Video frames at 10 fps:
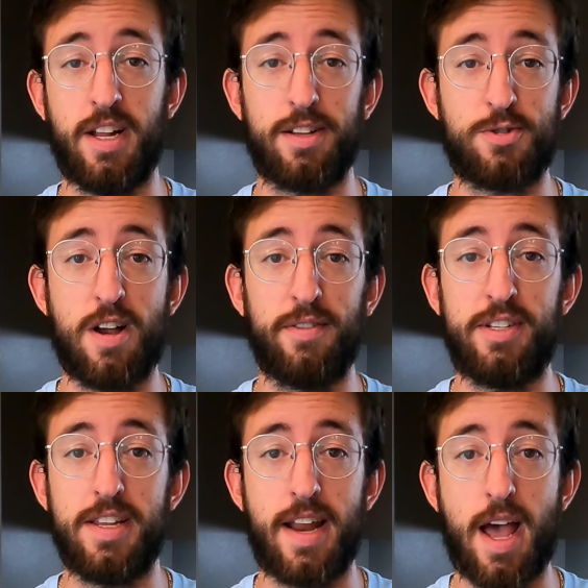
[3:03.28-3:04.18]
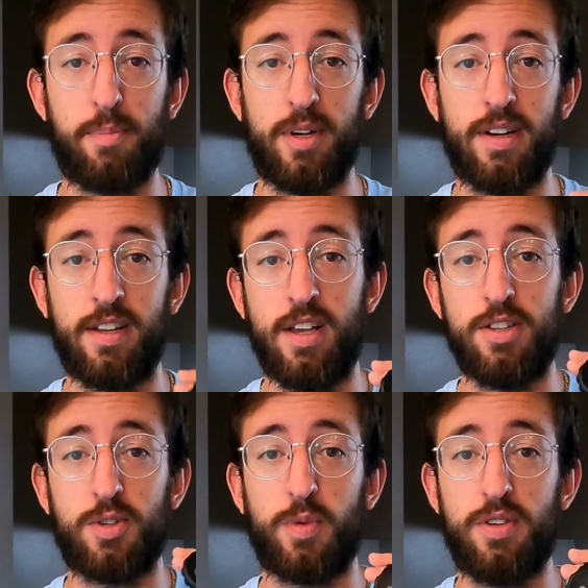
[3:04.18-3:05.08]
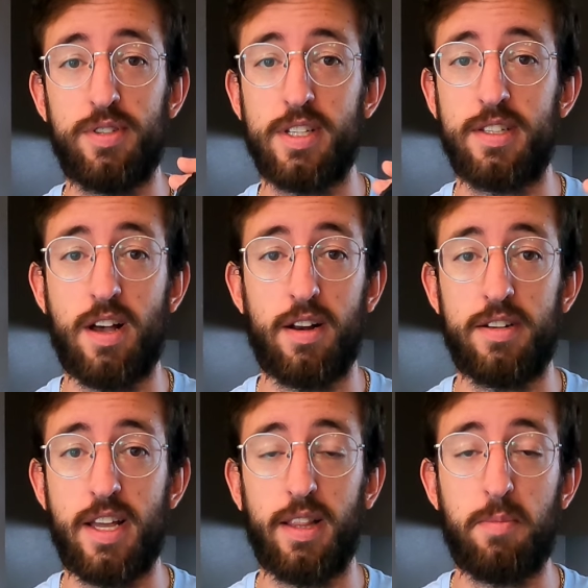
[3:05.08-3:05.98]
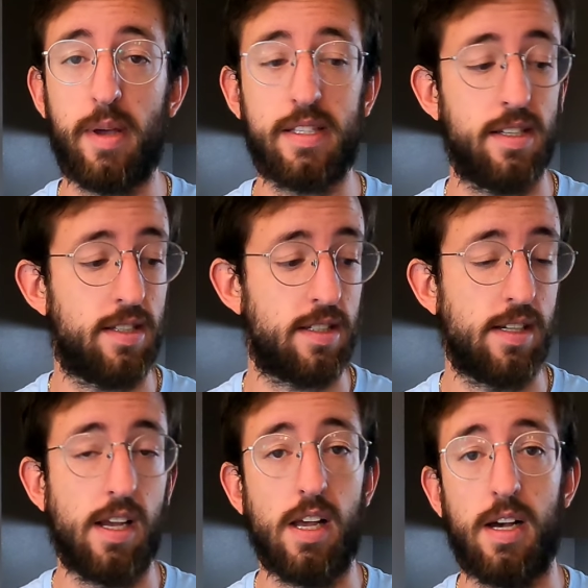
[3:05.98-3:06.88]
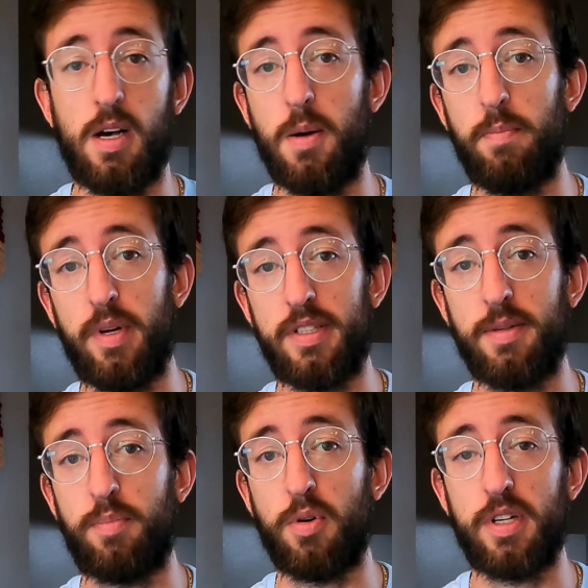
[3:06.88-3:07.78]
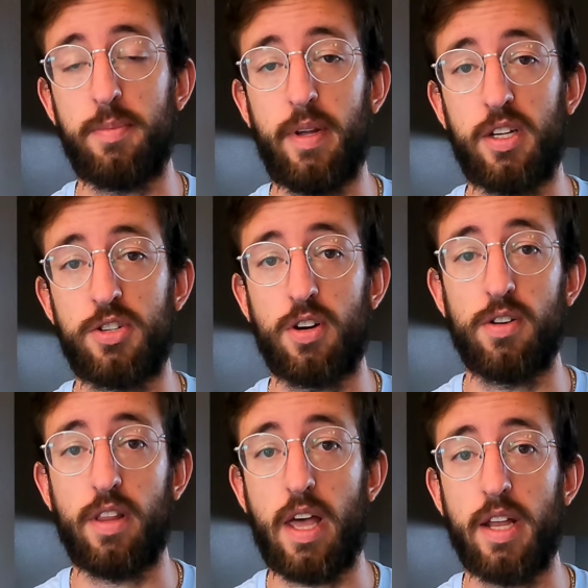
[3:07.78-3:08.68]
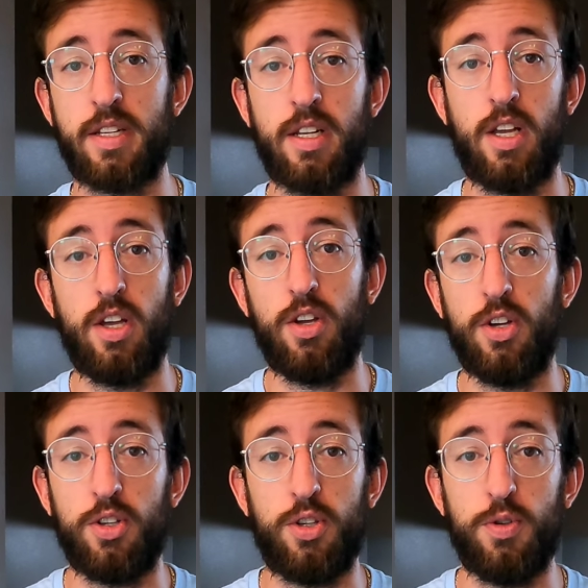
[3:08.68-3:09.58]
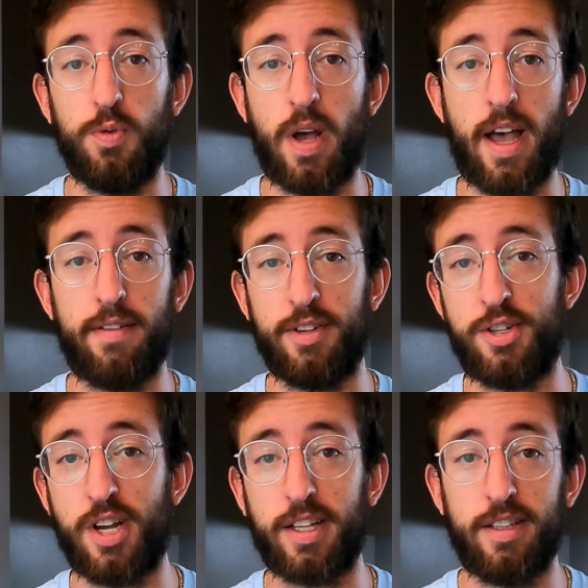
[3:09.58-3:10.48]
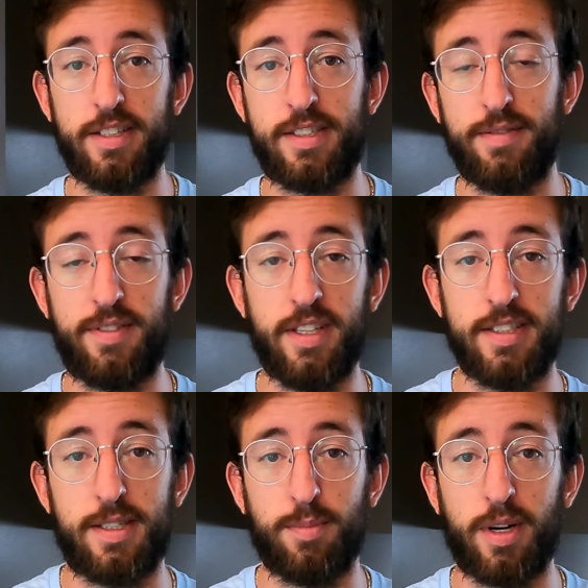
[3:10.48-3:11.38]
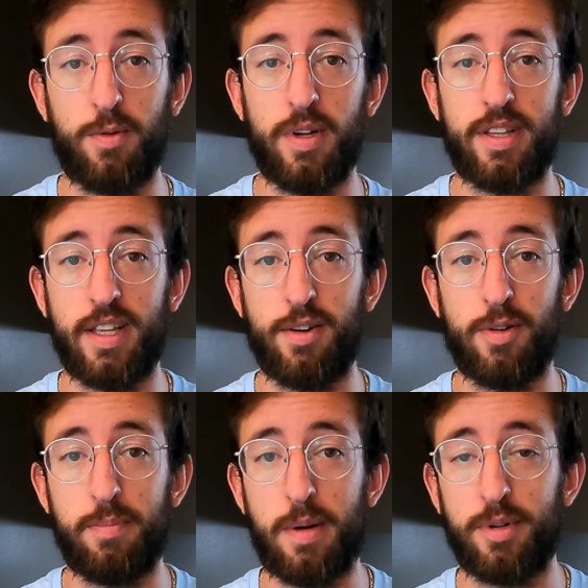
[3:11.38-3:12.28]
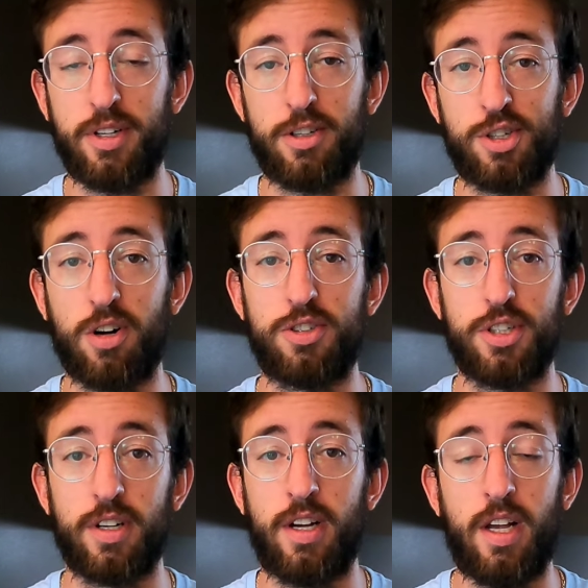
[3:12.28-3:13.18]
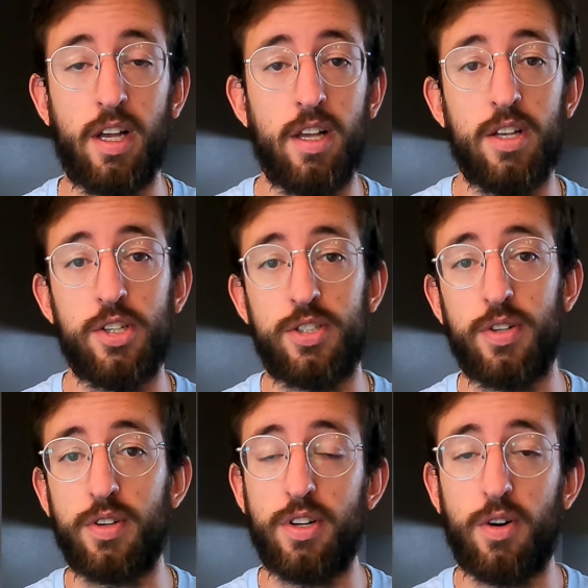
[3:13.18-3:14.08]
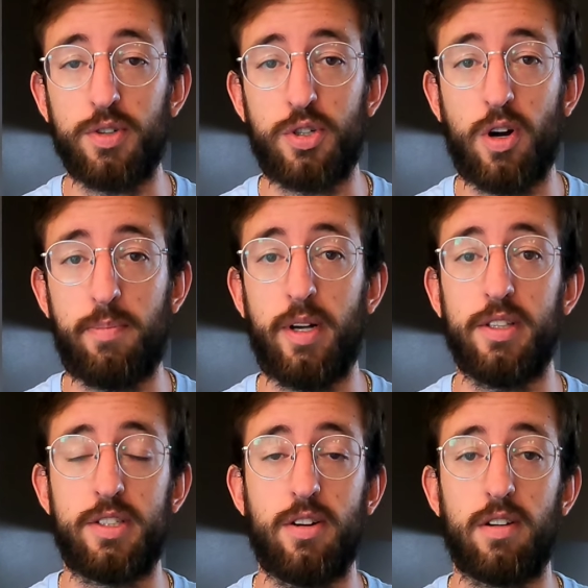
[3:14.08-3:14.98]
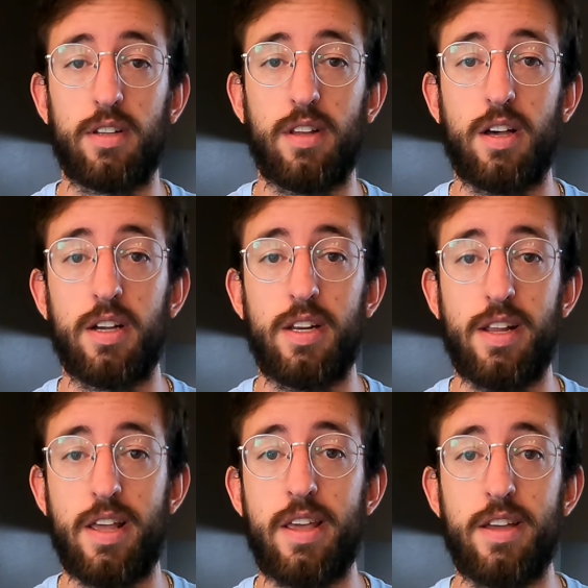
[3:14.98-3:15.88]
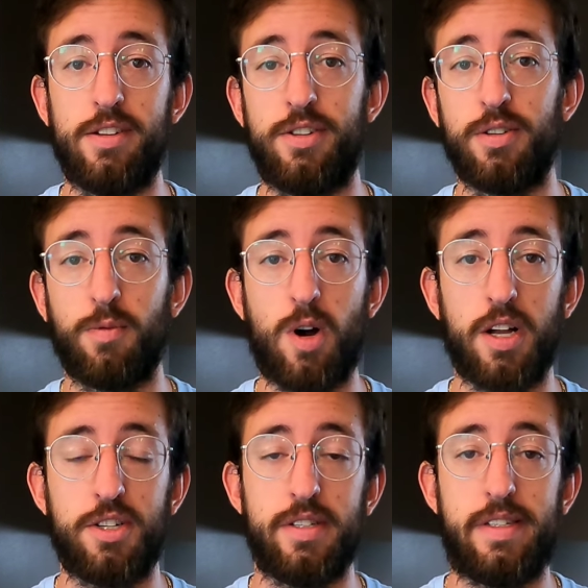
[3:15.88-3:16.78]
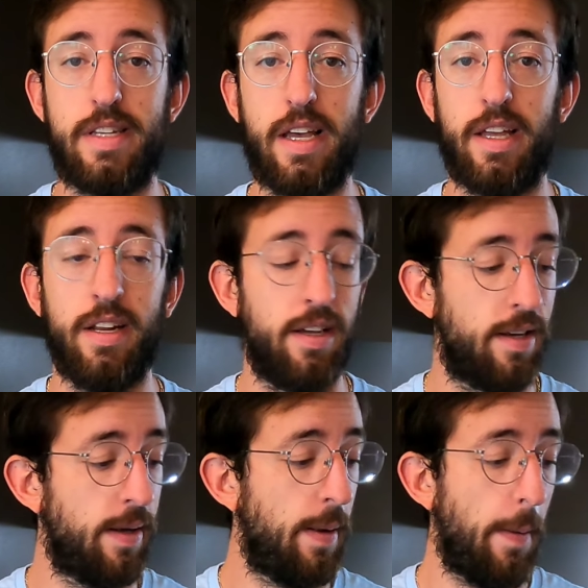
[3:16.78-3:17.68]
it's not on Strava, it didn't happen. So we use this on a daily basis, but it's important to make sure that you have a checklist of things to bring with and remember your charger, so you don't show up on the starting line and your watch is dead,